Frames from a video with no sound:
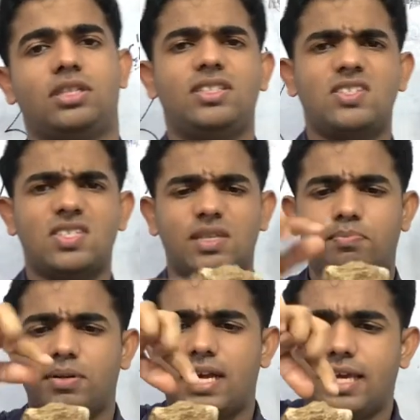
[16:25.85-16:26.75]
This is
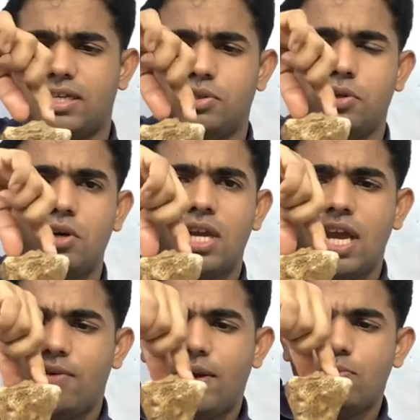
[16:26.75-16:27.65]
simple, like, you know,
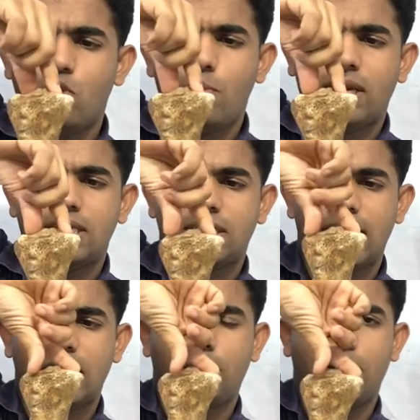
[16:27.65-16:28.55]
when movement is
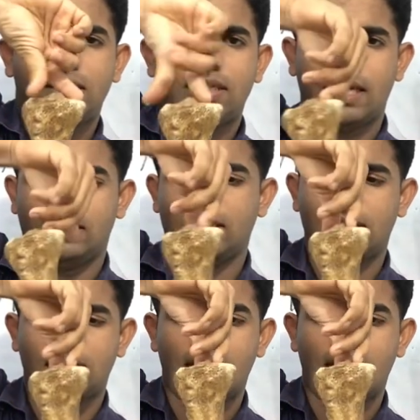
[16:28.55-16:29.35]
taking place like this,